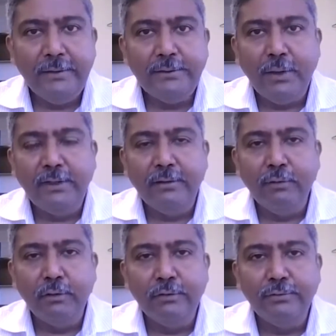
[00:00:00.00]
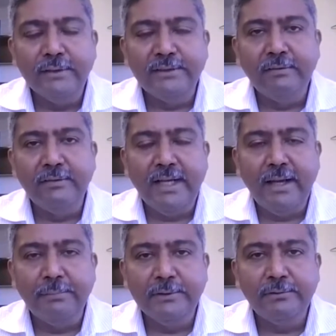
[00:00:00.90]
So I think one of the first thing which
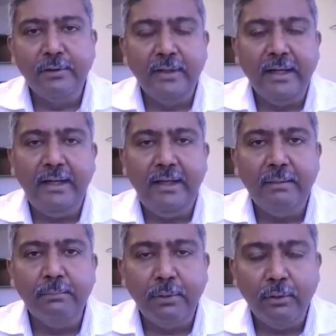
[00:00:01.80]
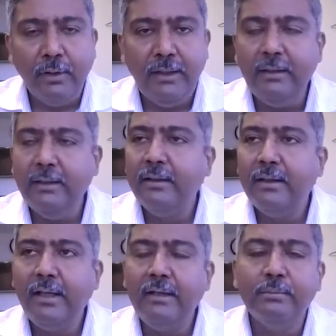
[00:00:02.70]
happens for any employee,
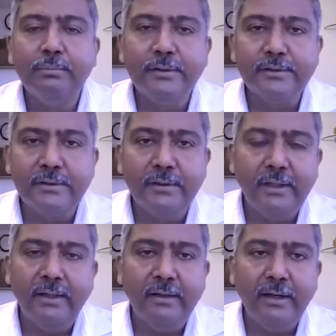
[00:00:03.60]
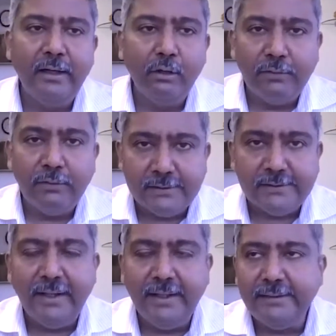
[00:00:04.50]
any person entering any of our
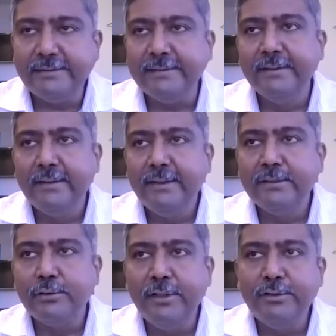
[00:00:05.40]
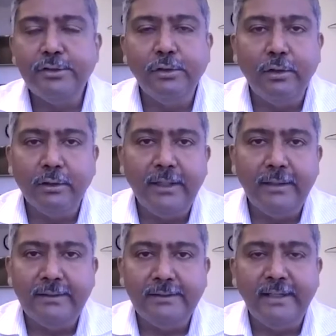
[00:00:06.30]
sites, is to ensure
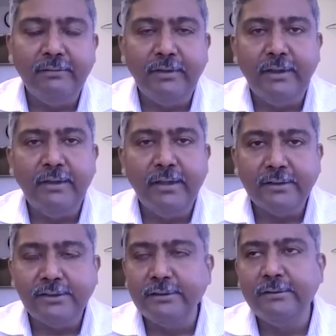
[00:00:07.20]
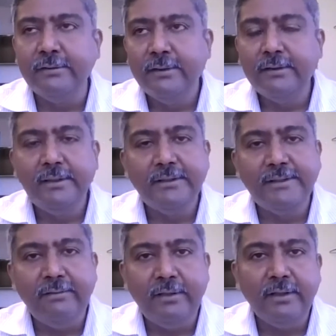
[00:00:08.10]
that the safety induction, the
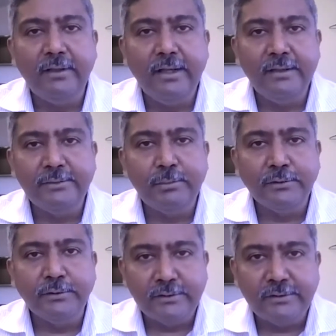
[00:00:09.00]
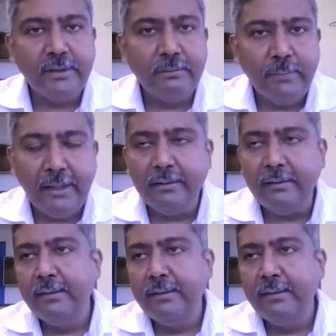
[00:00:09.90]
safety adherence processes are met.